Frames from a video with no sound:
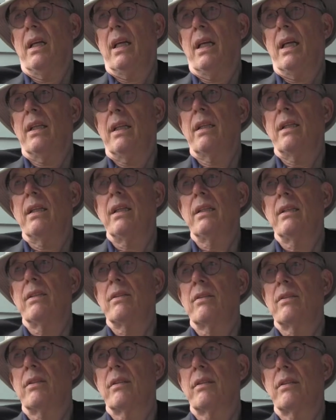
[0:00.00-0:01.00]
Anthony
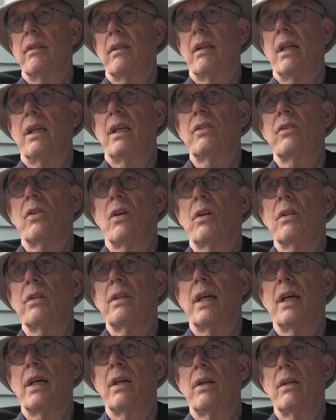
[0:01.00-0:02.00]
has let us all
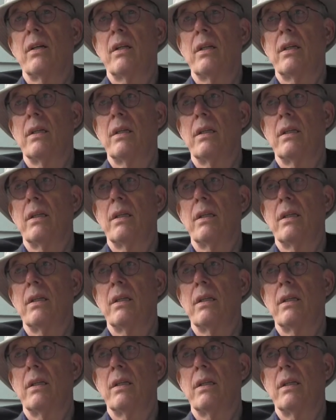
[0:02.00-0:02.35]
down